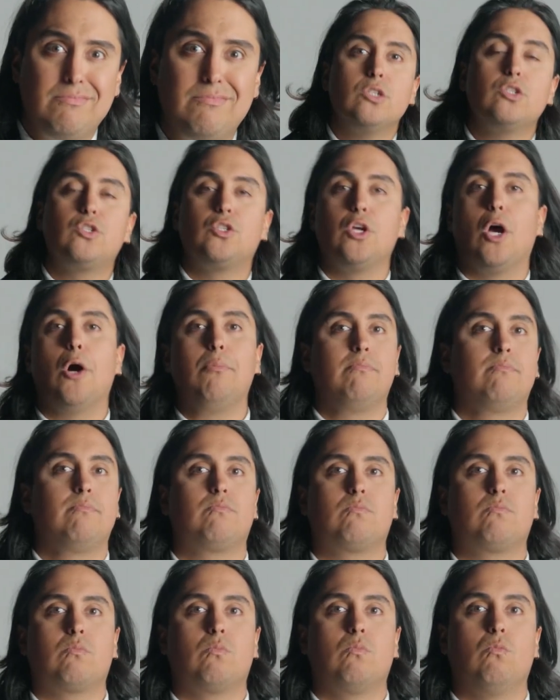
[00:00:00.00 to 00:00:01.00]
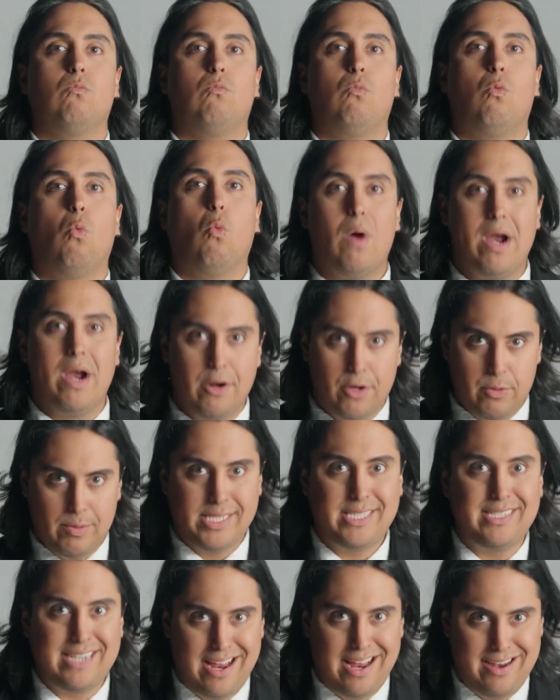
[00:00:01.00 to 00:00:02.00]
So, where do we
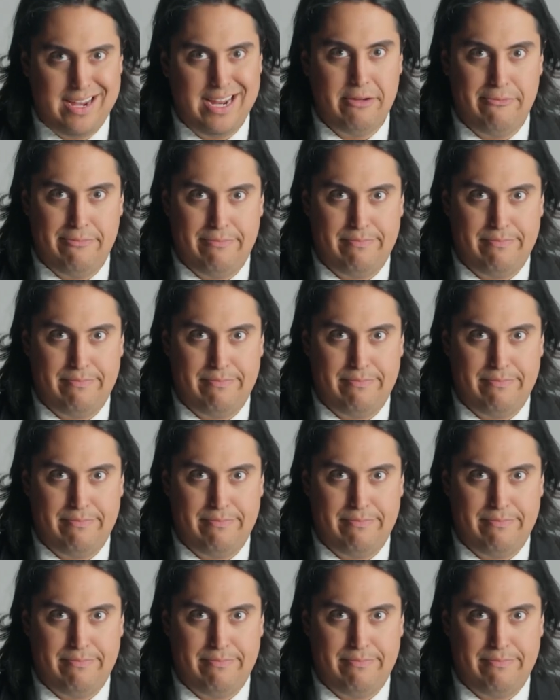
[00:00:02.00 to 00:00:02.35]
stand now?